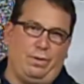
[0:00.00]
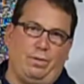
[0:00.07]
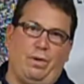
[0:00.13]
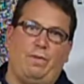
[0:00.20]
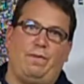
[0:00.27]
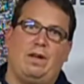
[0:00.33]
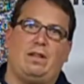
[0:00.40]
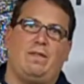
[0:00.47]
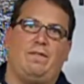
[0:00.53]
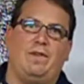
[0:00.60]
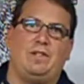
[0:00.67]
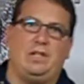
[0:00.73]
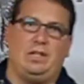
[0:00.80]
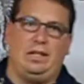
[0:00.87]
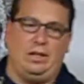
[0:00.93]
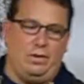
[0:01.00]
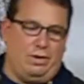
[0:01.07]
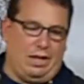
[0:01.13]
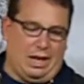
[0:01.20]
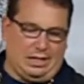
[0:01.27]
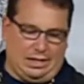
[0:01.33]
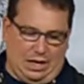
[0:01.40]
one you go you have to physically
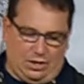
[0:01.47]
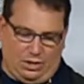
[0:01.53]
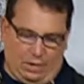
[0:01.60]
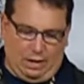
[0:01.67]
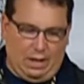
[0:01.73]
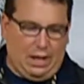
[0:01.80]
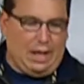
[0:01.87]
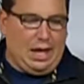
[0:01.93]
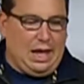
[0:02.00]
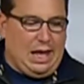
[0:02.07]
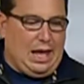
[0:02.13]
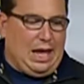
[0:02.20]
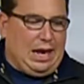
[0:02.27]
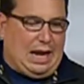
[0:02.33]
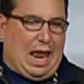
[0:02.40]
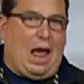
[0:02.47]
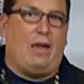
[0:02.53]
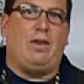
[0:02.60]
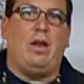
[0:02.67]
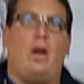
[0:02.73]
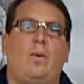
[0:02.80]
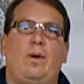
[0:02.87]
go to that station.
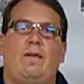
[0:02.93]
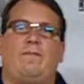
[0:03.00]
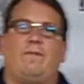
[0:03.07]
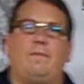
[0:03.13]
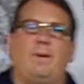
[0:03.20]
Now, NOAA